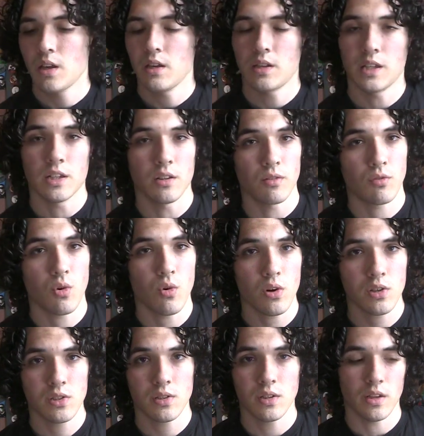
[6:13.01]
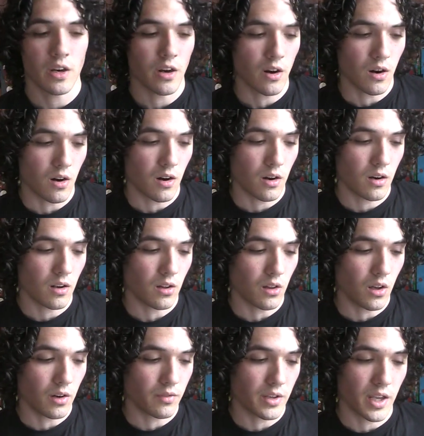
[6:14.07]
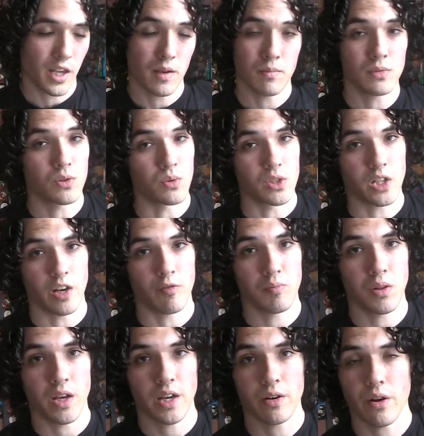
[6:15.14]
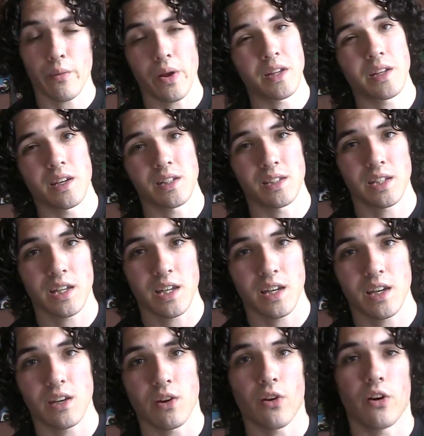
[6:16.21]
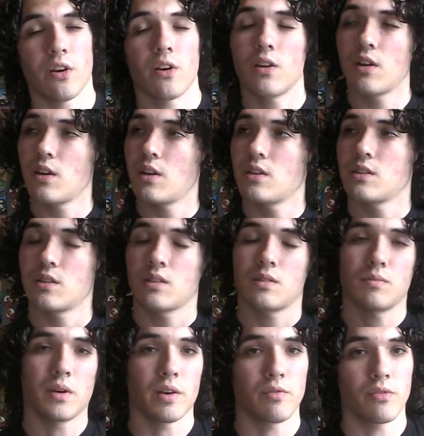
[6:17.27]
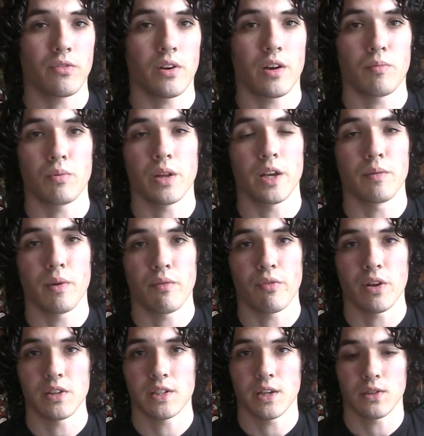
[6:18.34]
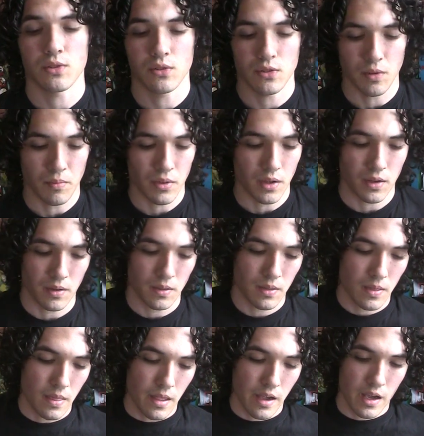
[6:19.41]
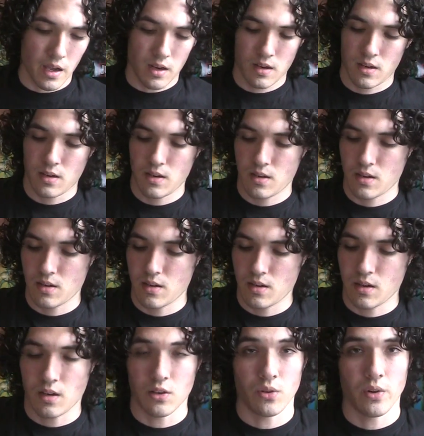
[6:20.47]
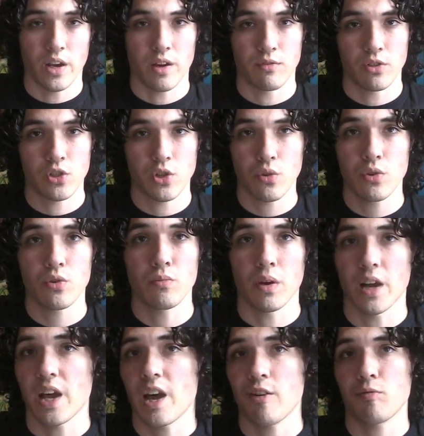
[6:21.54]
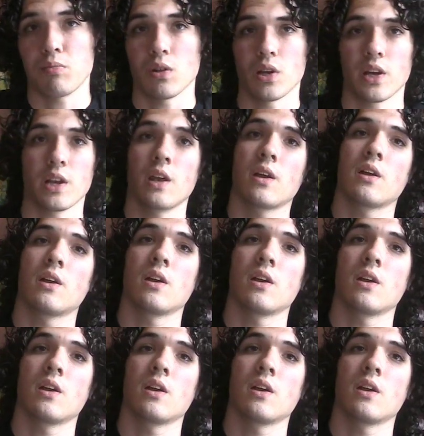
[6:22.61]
Now, of course, there are a lot of games which I've played, I rented as a kid, or I played at my friend's house or something, that I don't have to show you, but I have played.